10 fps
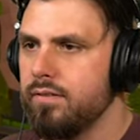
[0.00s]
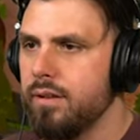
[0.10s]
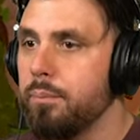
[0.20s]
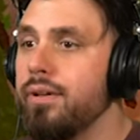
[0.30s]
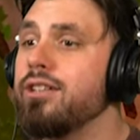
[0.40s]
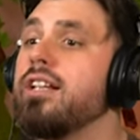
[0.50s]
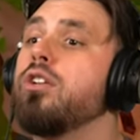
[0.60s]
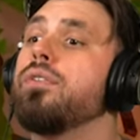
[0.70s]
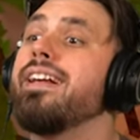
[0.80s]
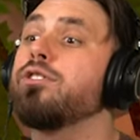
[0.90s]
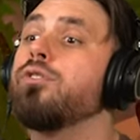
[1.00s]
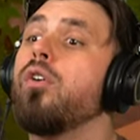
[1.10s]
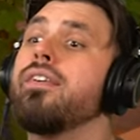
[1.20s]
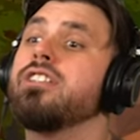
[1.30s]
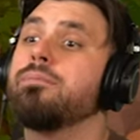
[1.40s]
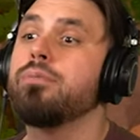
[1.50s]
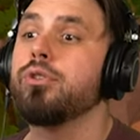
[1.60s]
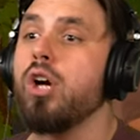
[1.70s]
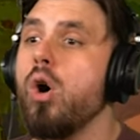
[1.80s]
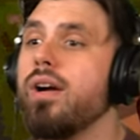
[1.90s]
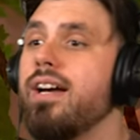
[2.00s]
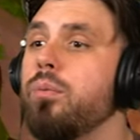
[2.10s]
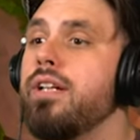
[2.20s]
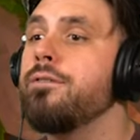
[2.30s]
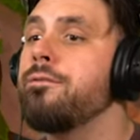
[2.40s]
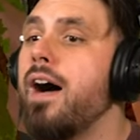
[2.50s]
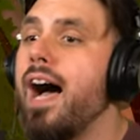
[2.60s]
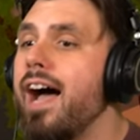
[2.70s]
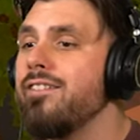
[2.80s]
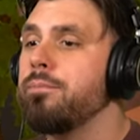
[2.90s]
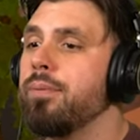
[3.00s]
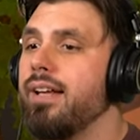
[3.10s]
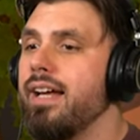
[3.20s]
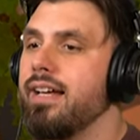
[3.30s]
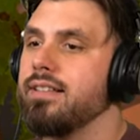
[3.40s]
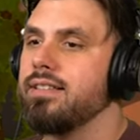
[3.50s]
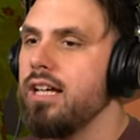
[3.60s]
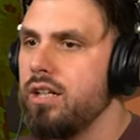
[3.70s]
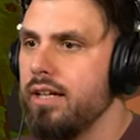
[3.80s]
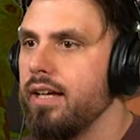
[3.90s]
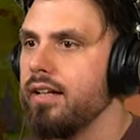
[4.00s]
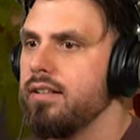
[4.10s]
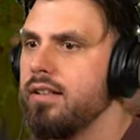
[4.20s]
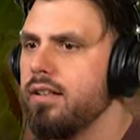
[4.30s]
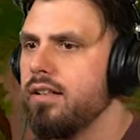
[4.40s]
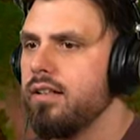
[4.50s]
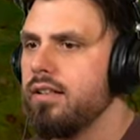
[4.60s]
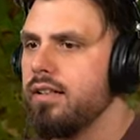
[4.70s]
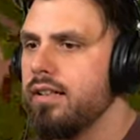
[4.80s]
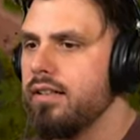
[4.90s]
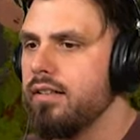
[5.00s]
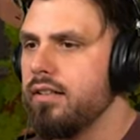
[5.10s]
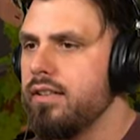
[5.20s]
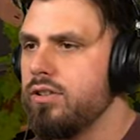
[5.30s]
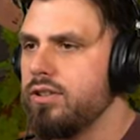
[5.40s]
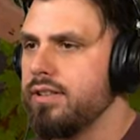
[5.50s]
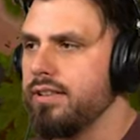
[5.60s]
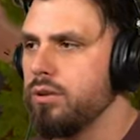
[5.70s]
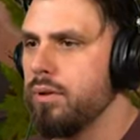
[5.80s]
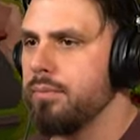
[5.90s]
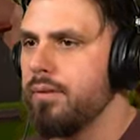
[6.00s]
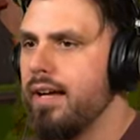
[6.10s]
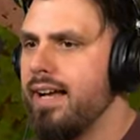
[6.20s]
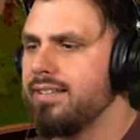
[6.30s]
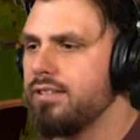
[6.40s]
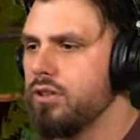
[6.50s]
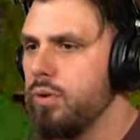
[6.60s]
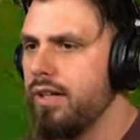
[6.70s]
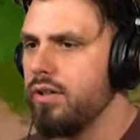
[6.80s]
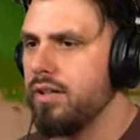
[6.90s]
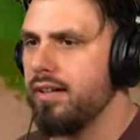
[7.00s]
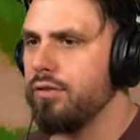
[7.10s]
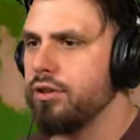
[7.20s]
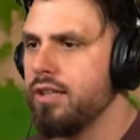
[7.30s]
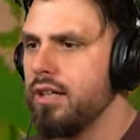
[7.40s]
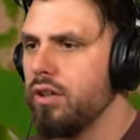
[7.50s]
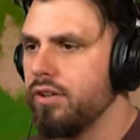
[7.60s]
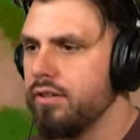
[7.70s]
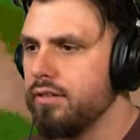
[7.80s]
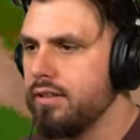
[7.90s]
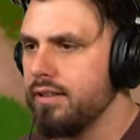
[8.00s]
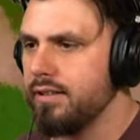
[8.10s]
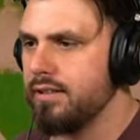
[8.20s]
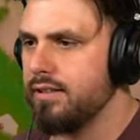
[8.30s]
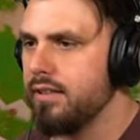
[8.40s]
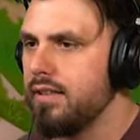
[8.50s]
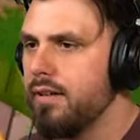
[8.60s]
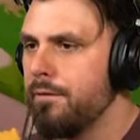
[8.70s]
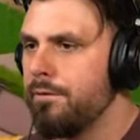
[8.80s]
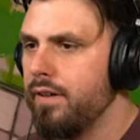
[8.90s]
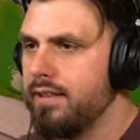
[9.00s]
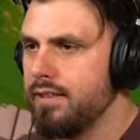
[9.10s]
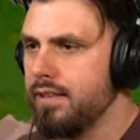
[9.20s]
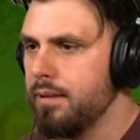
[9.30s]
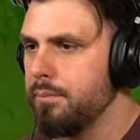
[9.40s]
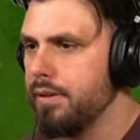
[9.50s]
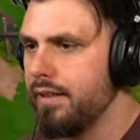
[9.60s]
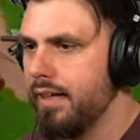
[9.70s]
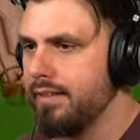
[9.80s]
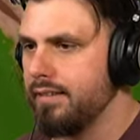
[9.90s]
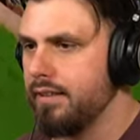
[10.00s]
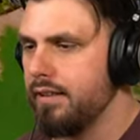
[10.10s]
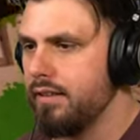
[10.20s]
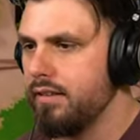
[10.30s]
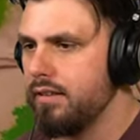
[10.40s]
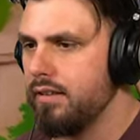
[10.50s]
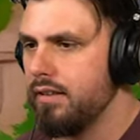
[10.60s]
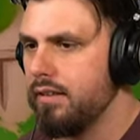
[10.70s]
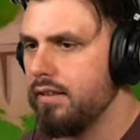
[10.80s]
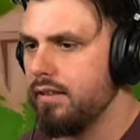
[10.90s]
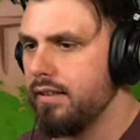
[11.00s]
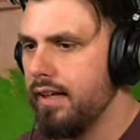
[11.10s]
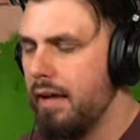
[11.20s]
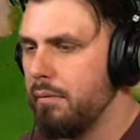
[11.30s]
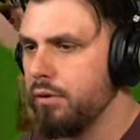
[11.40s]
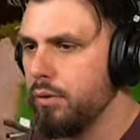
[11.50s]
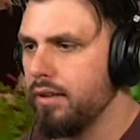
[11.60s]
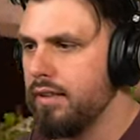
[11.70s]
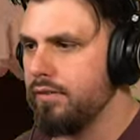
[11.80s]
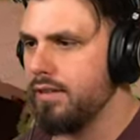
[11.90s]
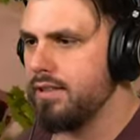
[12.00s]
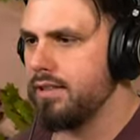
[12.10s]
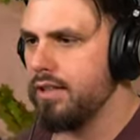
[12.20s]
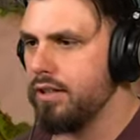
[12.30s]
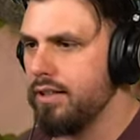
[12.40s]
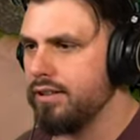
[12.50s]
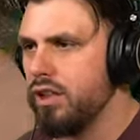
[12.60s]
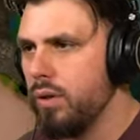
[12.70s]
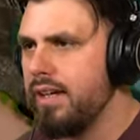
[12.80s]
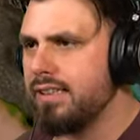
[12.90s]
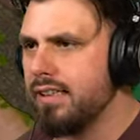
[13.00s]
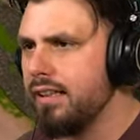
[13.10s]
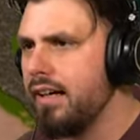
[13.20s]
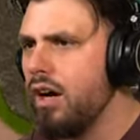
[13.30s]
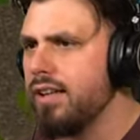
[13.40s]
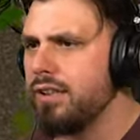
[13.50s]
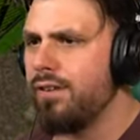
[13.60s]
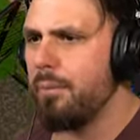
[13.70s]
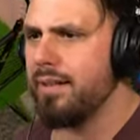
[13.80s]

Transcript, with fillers: The bridge leading to the next roof over is broken. We need five planks. Okay. Interesting. So we can access a new area if we get on this fixing bonanza here. Need a hammer to leave this area. So it's honestly five